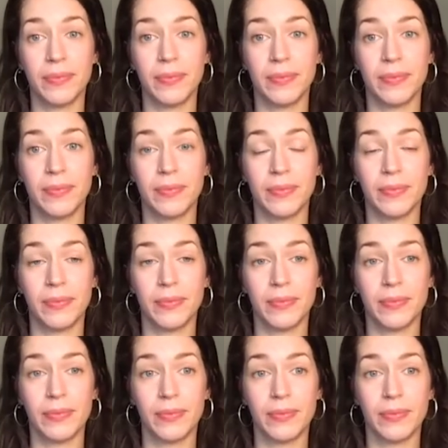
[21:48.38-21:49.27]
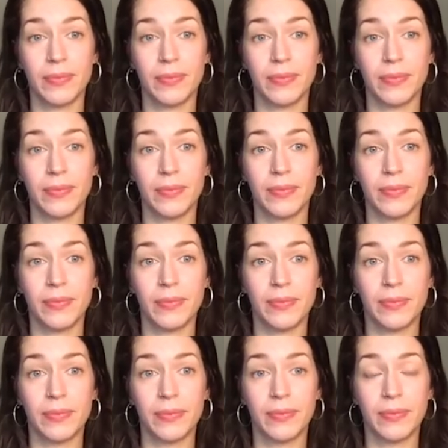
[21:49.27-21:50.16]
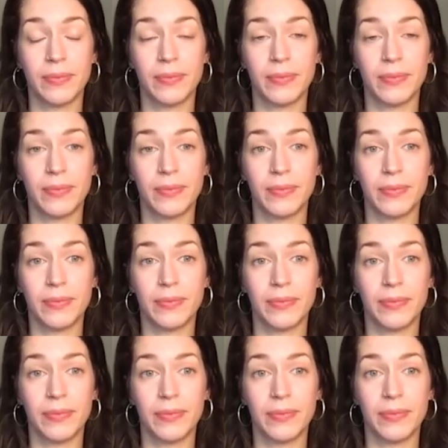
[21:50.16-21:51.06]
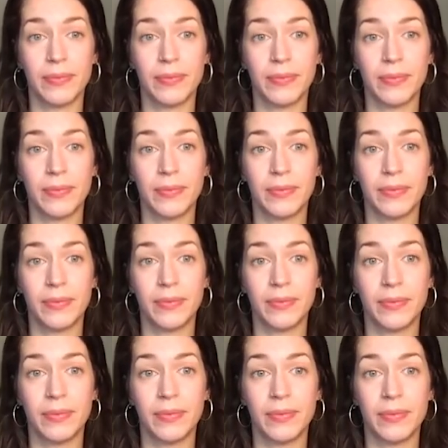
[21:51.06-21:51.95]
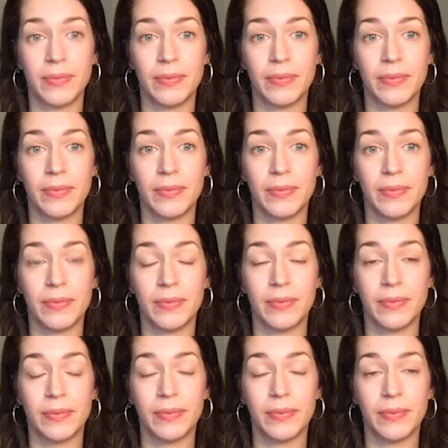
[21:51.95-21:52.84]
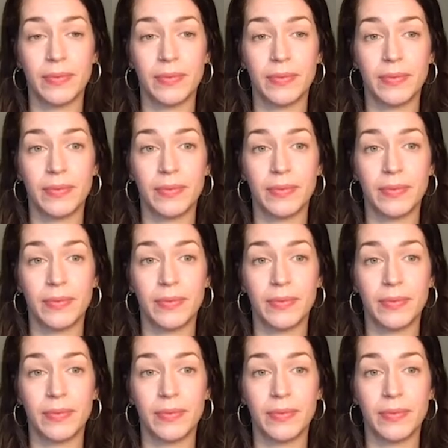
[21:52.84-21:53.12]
No words are spoken by the person on screen.